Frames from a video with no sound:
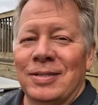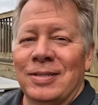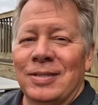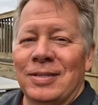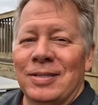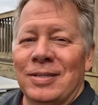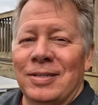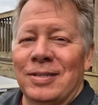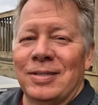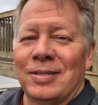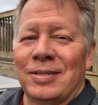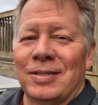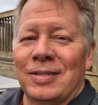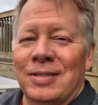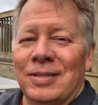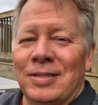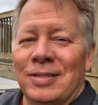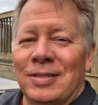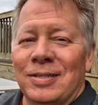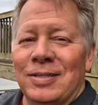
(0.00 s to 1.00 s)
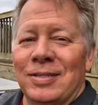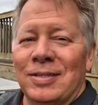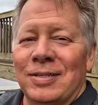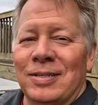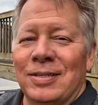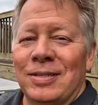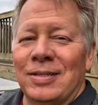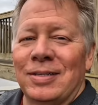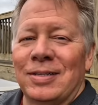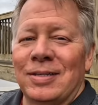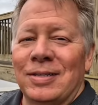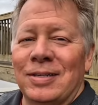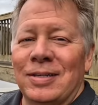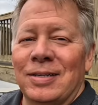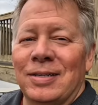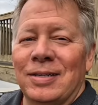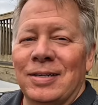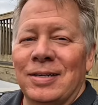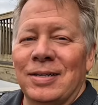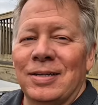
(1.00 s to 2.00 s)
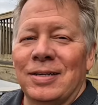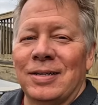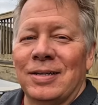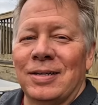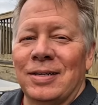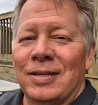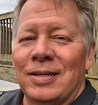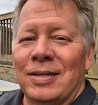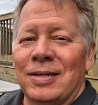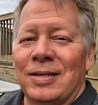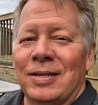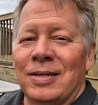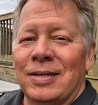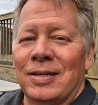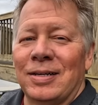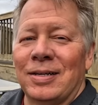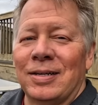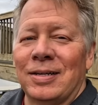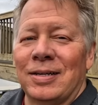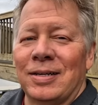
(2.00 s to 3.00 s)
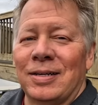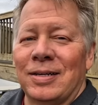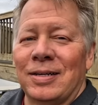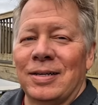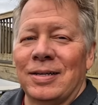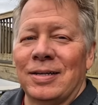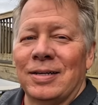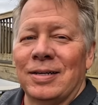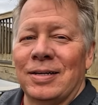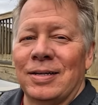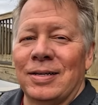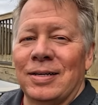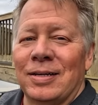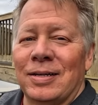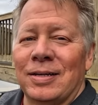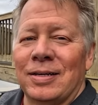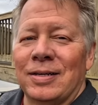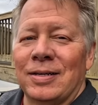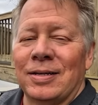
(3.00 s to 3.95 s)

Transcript: [no speech]